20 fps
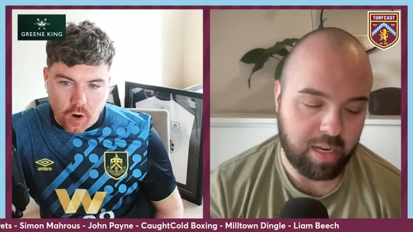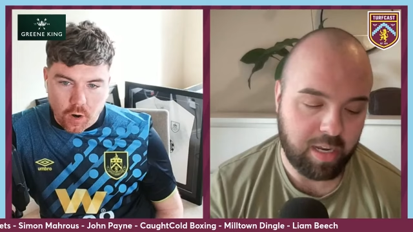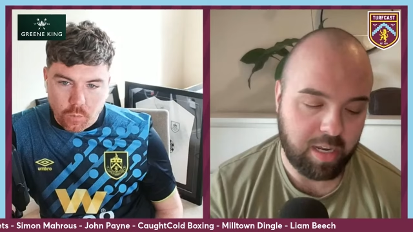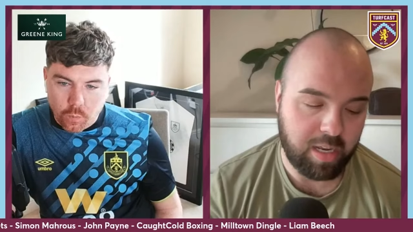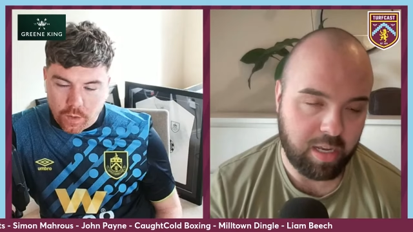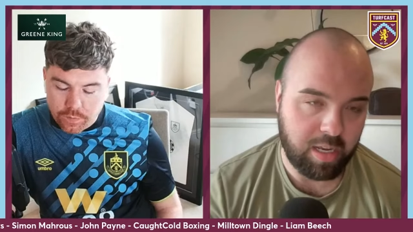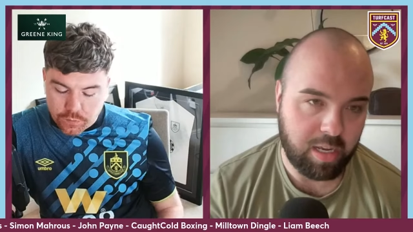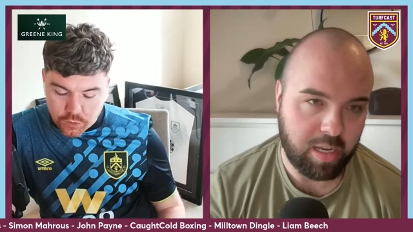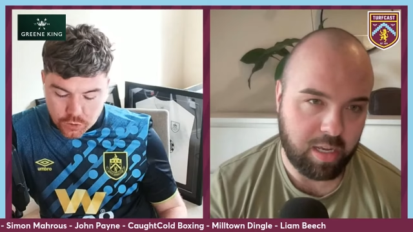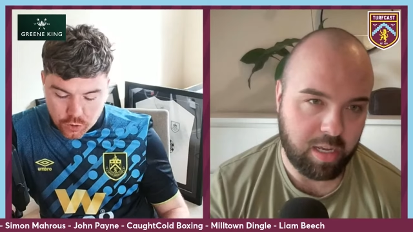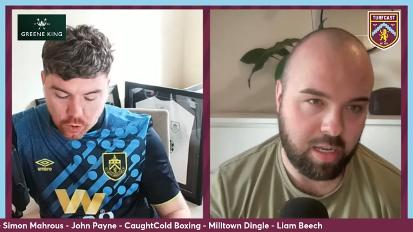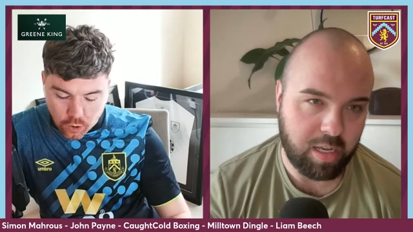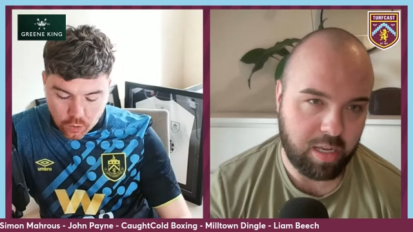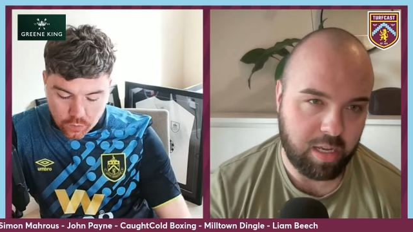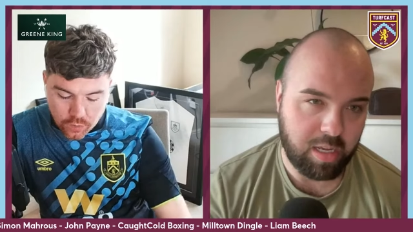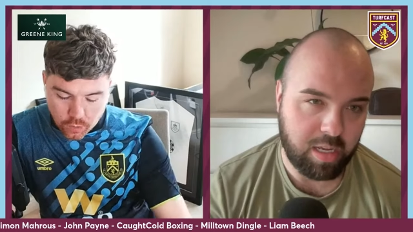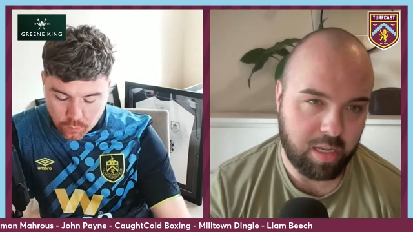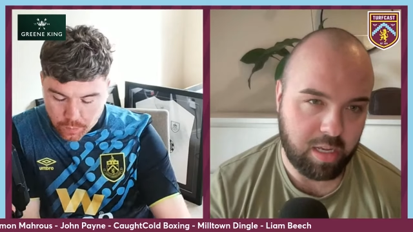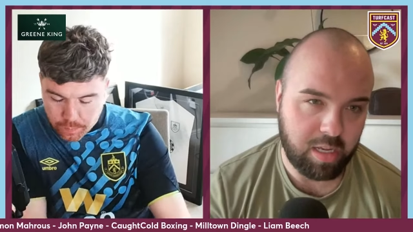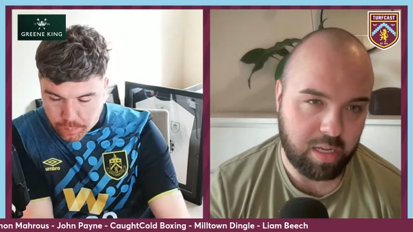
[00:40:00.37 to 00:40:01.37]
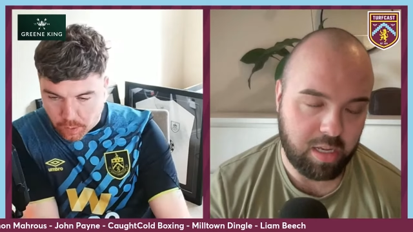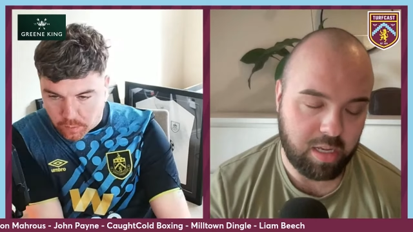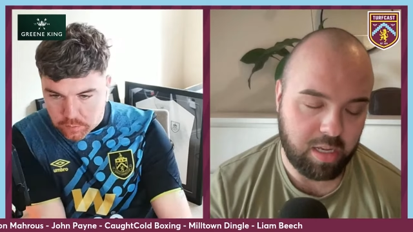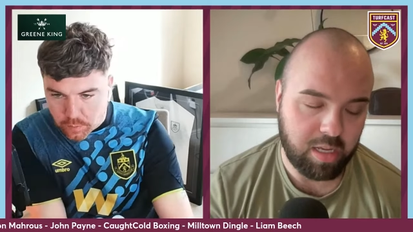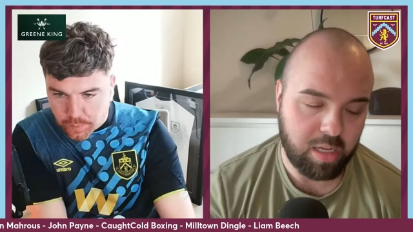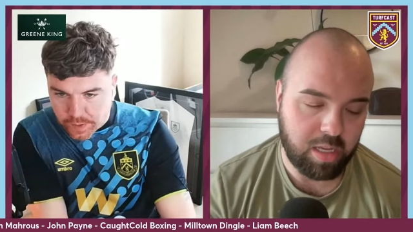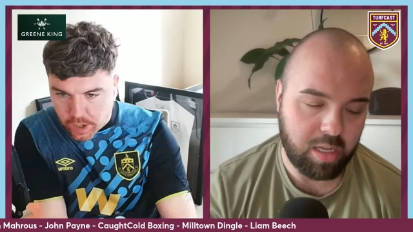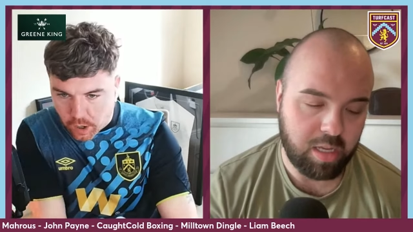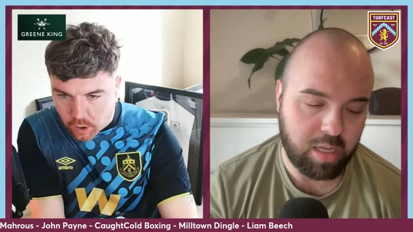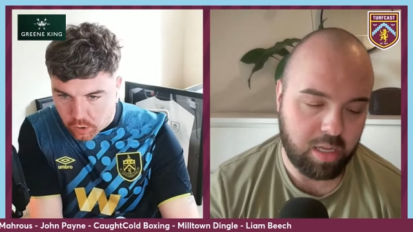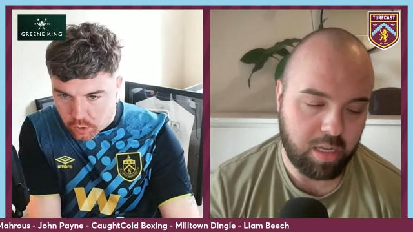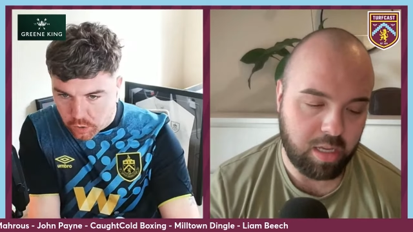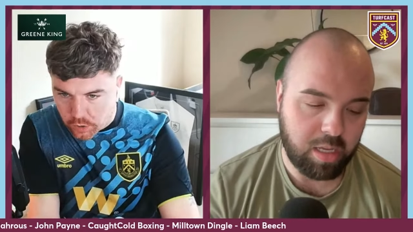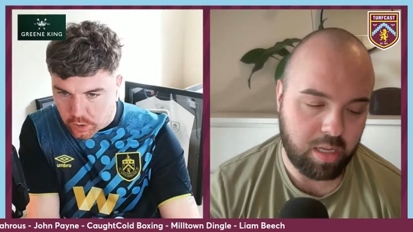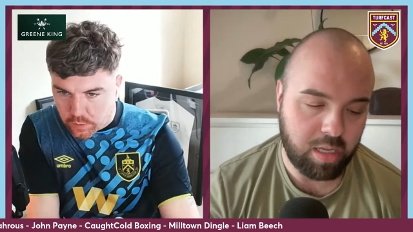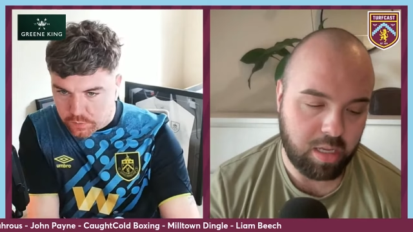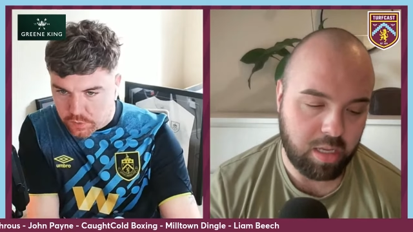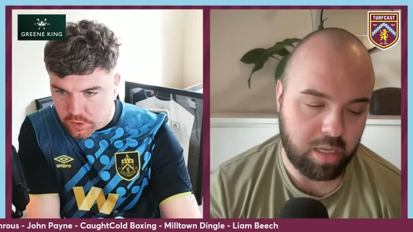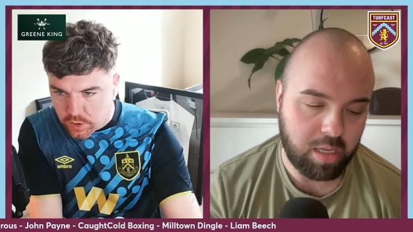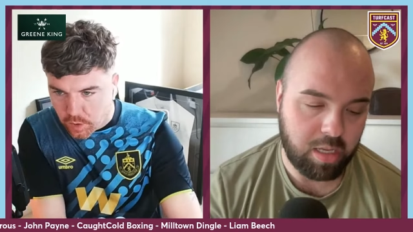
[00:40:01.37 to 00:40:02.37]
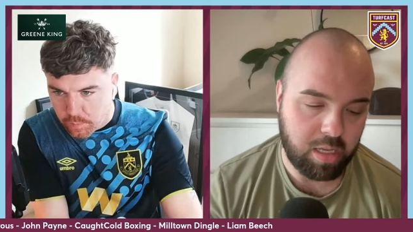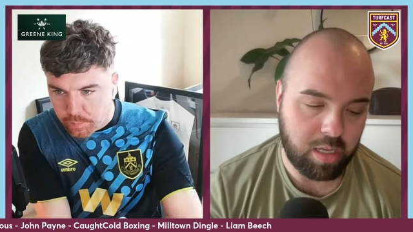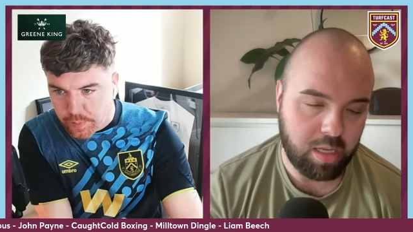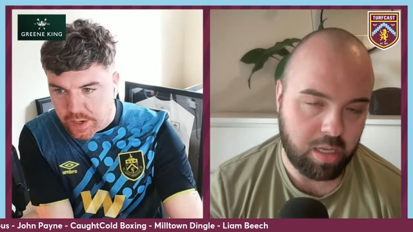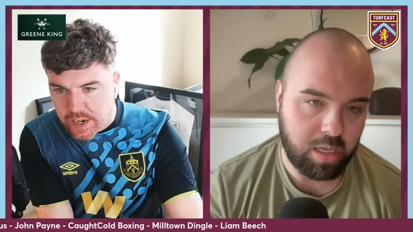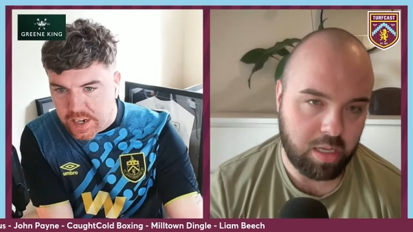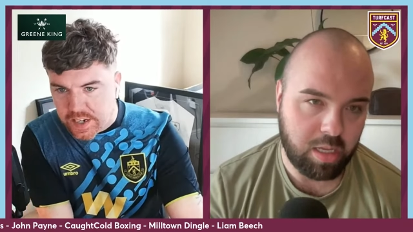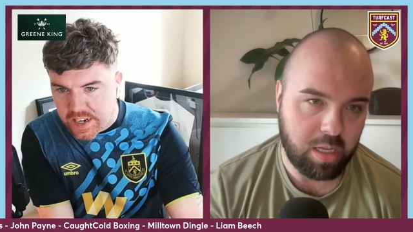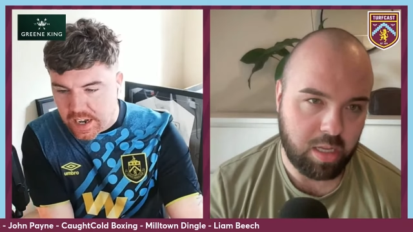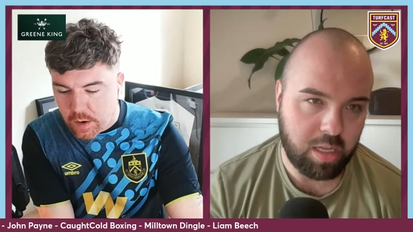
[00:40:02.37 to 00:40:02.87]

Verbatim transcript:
Speaker 1: we've shown that we're probably all good enough to compete now.